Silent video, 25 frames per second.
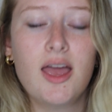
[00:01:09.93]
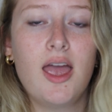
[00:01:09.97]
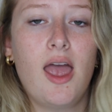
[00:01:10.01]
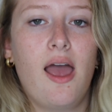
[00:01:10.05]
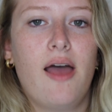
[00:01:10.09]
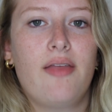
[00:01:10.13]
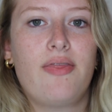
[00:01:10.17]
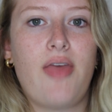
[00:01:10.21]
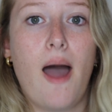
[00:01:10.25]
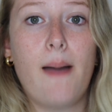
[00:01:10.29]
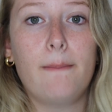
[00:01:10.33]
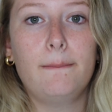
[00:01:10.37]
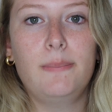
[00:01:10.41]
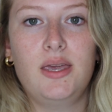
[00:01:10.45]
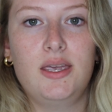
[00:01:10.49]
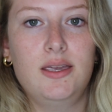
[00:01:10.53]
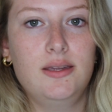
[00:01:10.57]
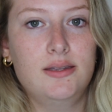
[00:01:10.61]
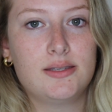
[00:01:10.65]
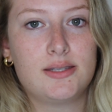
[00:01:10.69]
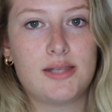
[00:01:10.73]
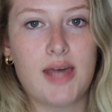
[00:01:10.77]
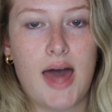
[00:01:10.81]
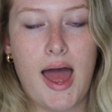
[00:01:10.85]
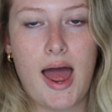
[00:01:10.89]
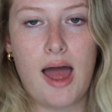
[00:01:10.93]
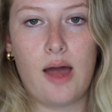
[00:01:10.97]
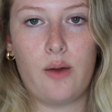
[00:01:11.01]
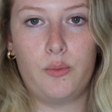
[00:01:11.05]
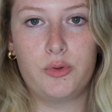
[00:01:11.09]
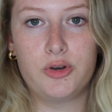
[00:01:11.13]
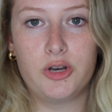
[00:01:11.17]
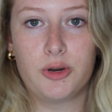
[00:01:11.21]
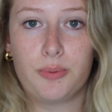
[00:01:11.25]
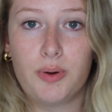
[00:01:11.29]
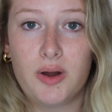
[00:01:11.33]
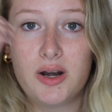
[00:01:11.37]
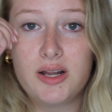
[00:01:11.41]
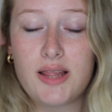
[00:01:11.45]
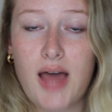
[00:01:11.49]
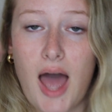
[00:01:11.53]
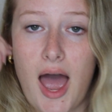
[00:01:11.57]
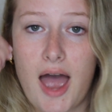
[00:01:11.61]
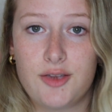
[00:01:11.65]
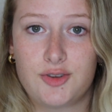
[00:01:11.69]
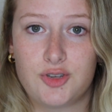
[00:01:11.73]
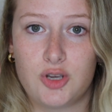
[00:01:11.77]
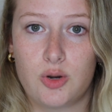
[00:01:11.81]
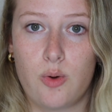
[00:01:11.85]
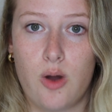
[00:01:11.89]
And that means that when you're putting the
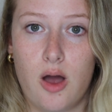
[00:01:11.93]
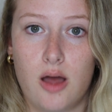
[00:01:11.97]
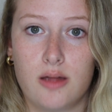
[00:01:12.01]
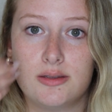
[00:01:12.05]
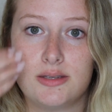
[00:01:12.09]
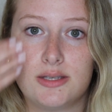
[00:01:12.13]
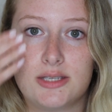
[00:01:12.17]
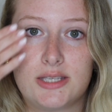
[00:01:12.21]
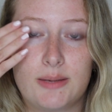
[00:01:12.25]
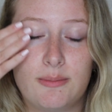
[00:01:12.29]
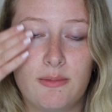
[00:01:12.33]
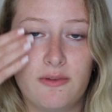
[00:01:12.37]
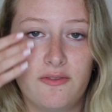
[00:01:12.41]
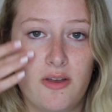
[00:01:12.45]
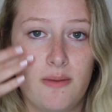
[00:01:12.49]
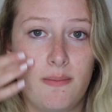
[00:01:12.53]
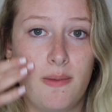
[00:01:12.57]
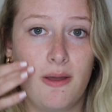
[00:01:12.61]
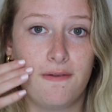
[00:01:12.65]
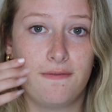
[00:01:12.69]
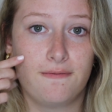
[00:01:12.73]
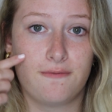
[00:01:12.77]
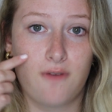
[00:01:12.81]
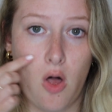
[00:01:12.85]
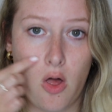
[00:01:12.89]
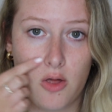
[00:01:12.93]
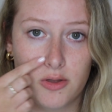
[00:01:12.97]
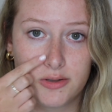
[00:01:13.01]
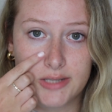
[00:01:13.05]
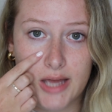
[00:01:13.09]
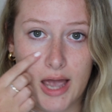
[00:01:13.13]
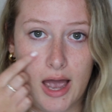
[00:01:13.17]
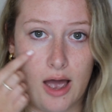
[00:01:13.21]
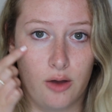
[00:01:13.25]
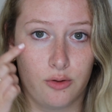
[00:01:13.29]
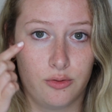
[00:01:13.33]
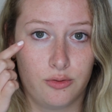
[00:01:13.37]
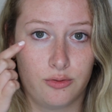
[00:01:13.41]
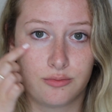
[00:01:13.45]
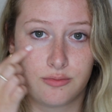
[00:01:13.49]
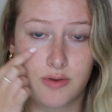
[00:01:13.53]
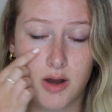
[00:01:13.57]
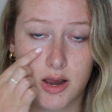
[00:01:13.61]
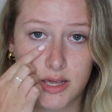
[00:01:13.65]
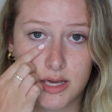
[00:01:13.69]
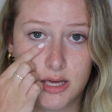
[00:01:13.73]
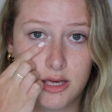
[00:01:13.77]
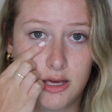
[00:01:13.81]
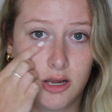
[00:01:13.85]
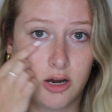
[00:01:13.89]
eyeshadow on, some of it may fall down
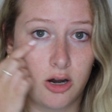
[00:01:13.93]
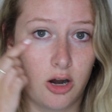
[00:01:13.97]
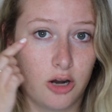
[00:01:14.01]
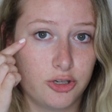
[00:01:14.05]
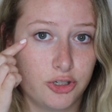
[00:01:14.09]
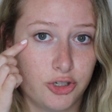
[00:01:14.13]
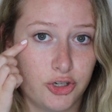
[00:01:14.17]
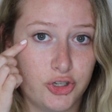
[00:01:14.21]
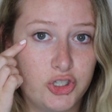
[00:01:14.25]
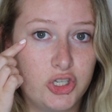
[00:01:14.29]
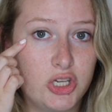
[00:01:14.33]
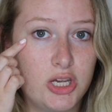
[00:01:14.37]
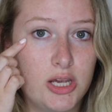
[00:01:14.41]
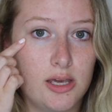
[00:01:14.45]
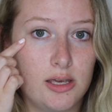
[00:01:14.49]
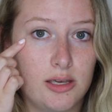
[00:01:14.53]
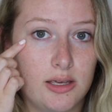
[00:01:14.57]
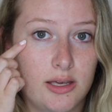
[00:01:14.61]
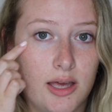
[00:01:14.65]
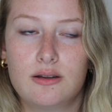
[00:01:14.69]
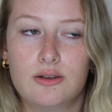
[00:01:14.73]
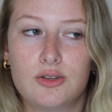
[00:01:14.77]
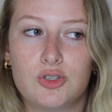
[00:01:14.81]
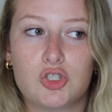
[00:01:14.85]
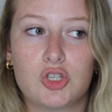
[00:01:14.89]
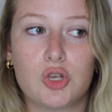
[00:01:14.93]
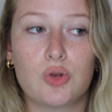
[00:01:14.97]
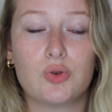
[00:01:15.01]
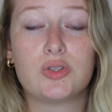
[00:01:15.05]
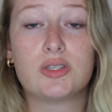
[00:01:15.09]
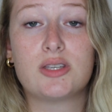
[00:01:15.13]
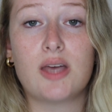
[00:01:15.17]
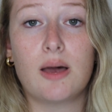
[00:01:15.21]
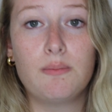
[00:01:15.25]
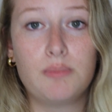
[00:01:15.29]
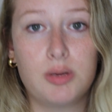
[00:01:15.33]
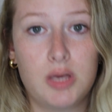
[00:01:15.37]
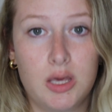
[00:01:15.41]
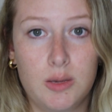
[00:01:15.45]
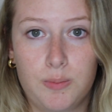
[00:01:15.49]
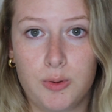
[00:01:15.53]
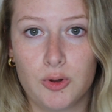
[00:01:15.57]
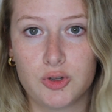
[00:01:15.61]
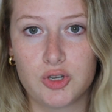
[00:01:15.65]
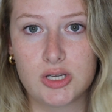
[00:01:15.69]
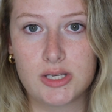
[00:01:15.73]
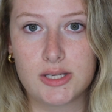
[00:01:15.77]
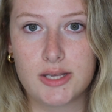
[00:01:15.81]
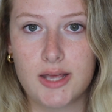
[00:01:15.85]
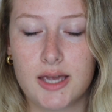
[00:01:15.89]
right here on your cheek. So some people
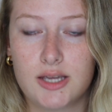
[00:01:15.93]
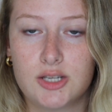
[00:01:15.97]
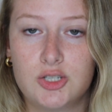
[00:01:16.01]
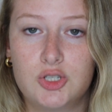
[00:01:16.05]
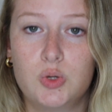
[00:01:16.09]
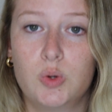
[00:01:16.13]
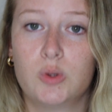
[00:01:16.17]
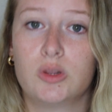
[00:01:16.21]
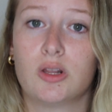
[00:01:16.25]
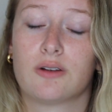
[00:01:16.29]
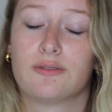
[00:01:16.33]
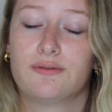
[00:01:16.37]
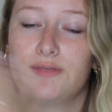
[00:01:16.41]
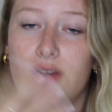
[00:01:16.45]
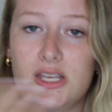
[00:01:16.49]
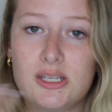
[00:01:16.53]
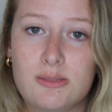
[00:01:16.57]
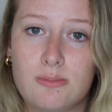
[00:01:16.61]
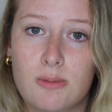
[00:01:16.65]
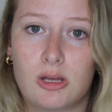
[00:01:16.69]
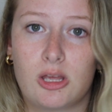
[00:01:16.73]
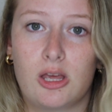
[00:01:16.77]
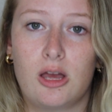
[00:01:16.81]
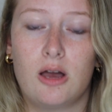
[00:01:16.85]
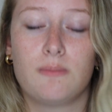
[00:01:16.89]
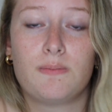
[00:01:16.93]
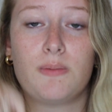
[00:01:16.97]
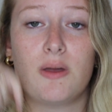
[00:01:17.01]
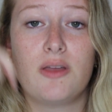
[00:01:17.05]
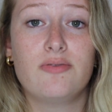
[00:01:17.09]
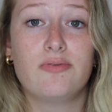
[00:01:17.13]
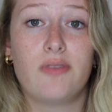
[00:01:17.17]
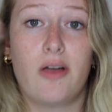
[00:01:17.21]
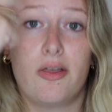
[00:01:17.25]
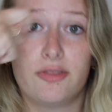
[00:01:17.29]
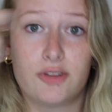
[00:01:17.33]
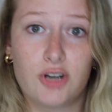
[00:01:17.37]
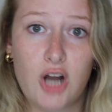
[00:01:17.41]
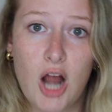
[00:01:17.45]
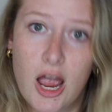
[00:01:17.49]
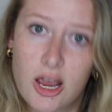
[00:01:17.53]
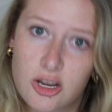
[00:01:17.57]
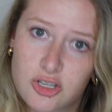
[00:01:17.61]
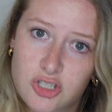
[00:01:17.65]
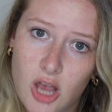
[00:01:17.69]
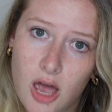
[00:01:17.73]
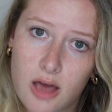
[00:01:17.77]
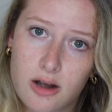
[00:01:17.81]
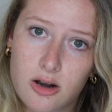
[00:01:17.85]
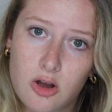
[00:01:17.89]
just like doing their face makeup and then their
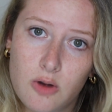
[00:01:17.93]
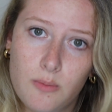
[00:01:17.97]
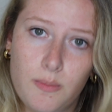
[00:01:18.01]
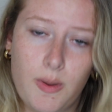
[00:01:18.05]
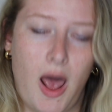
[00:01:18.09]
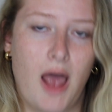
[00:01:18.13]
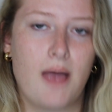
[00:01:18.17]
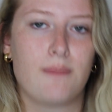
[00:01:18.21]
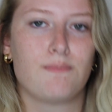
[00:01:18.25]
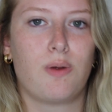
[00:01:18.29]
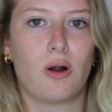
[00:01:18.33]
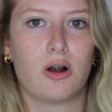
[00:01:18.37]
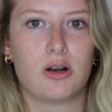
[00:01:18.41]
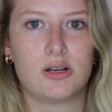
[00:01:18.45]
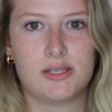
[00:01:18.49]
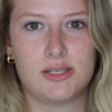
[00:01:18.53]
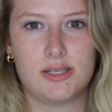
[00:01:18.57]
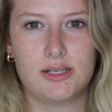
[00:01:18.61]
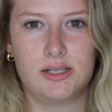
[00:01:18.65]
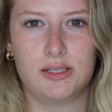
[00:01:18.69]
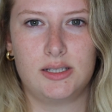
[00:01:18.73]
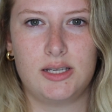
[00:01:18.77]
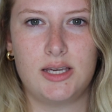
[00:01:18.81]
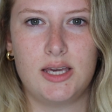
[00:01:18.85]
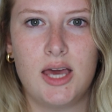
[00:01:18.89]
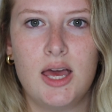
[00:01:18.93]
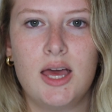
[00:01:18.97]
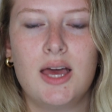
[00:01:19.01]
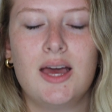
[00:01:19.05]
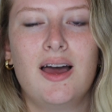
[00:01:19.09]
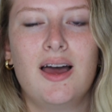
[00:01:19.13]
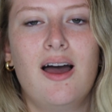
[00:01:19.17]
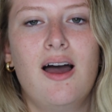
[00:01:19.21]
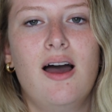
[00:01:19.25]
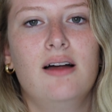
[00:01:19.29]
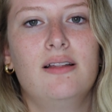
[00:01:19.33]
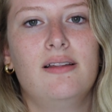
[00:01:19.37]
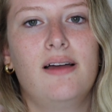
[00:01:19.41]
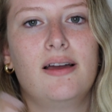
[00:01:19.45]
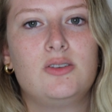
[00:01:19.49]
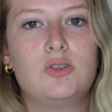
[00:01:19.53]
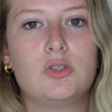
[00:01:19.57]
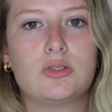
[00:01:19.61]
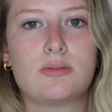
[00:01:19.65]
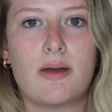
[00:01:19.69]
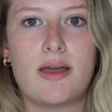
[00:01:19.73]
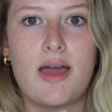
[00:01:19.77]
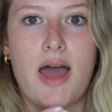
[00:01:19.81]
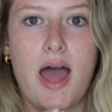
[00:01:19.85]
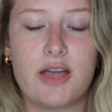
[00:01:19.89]
eyeshadow, but I personally like
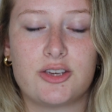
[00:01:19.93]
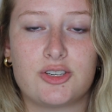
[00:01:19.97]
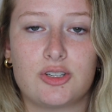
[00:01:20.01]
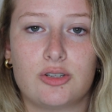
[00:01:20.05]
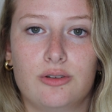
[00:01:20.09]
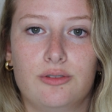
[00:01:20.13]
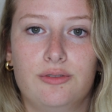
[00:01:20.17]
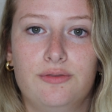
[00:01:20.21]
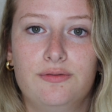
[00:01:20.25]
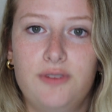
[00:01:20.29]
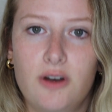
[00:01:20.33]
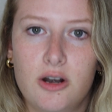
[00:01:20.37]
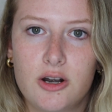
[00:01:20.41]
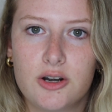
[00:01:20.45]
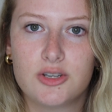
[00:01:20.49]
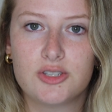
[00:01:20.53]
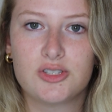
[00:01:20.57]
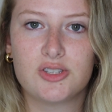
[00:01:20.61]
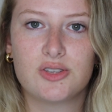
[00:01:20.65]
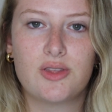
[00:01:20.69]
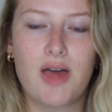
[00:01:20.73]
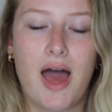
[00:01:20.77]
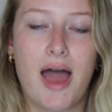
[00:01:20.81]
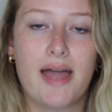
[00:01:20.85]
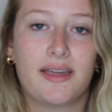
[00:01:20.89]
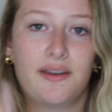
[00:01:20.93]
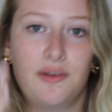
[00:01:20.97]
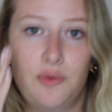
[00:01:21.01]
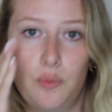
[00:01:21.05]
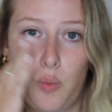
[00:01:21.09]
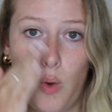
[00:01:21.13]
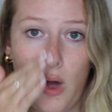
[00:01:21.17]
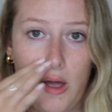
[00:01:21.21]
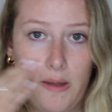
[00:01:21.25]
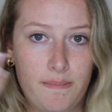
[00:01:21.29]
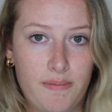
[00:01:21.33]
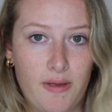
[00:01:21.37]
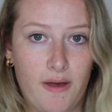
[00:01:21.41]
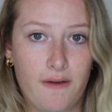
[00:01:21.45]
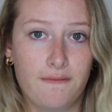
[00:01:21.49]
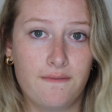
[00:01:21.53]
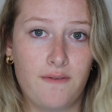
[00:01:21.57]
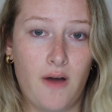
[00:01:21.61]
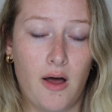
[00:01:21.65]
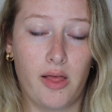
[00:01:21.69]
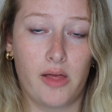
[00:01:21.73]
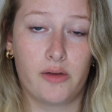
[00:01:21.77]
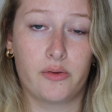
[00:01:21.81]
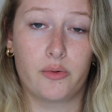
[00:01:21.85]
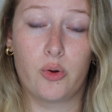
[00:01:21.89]
doing my eyeshadow first so that I can wipe that
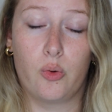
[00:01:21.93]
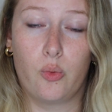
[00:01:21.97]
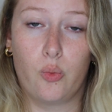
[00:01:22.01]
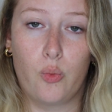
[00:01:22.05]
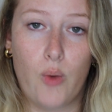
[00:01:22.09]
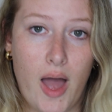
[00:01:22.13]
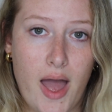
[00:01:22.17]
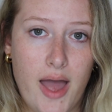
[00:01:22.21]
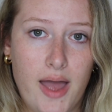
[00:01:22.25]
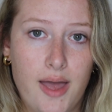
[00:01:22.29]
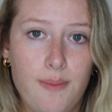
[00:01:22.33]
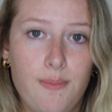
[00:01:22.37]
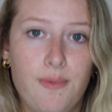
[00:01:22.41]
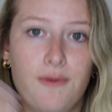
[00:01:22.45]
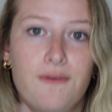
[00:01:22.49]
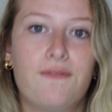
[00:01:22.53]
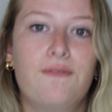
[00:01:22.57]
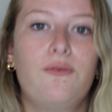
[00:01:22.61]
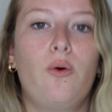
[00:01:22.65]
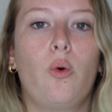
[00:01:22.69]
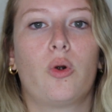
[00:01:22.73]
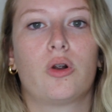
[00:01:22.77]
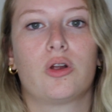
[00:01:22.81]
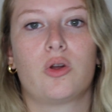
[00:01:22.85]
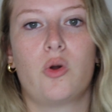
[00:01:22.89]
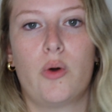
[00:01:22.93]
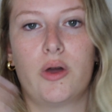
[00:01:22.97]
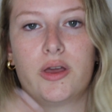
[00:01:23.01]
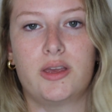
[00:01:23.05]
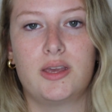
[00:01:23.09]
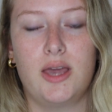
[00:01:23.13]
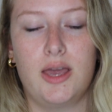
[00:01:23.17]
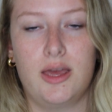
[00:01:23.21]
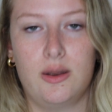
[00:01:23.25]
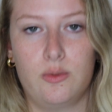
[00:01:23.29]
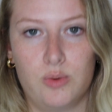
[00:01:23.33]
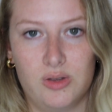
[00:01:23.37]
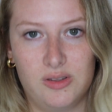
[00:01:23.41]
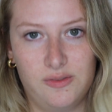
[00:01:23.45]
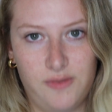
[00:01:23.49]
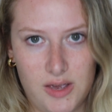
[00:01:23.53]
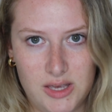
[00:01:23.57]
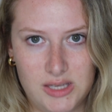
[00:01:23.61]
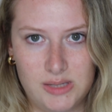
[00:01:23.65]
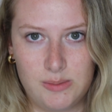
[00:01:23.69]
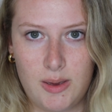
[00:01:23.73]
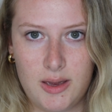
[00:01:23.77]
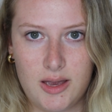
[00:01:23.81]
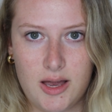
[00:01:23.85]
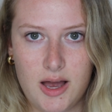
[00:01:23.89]
fallout away before going in with
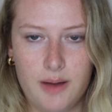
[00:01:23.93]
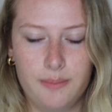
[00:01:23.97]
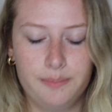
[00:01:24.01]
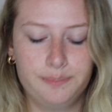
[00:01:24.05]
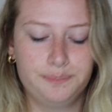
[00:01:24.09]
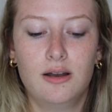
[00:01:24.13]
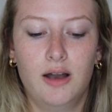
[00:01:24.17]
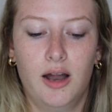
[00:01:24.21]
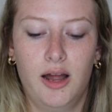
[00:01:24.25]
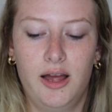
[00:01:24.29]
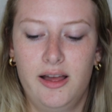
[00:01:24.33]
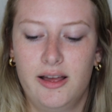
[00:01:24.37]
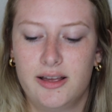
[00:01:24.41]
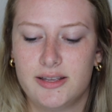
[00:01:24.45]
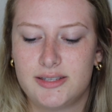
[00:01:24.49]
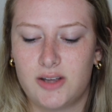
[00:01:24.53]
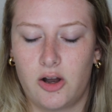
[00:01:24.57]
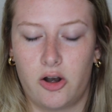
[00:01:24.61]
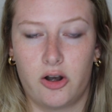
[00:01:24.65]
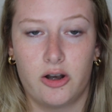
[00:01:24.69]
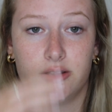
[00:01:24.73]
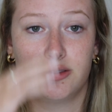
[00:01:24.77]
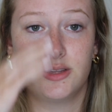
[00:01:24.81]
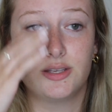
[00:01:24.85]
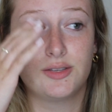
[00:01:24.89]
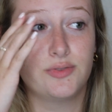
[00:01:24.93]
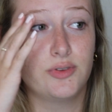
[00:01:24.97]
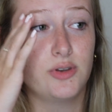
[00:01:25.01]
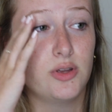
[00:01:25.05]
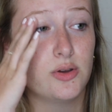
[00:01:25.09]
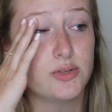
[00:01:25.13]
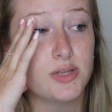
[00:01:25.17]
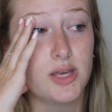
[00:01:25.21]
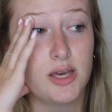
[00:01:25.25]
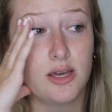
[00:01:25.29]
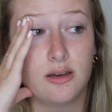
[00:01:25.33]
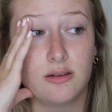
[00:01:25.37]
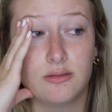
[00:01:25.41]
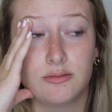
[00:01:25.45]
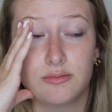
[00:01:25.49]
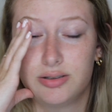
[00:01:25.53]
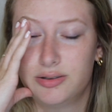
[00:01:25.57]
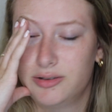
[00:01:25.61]
face makeup. Sorry, this video is like...